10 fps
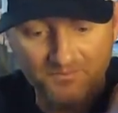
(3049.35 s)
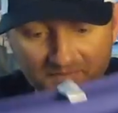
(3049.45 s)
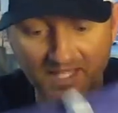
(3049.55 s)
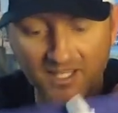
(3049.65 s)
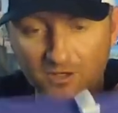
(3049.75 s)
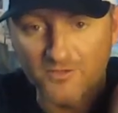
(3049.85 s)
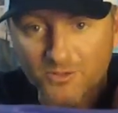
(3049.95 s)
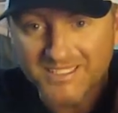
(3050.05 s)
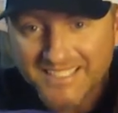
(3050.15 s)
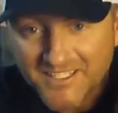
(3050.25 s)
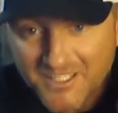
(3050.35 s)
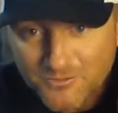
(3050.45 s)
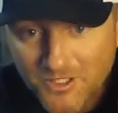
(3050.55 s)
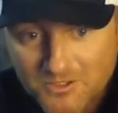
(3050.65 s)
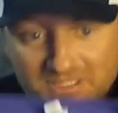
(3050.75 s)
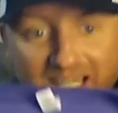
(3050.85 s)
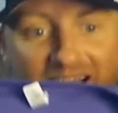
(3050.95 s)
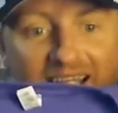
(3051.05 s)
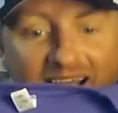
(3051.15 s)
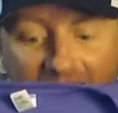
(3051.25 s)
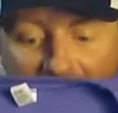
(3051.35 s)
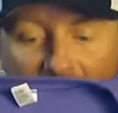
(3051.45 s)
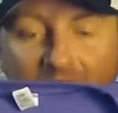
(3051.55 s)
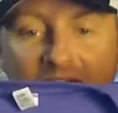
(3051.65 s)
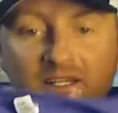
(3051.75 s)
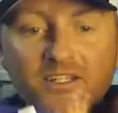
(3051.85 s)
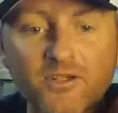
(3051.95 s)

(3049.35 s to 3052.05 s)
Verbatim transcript: head over to adaliarose.com you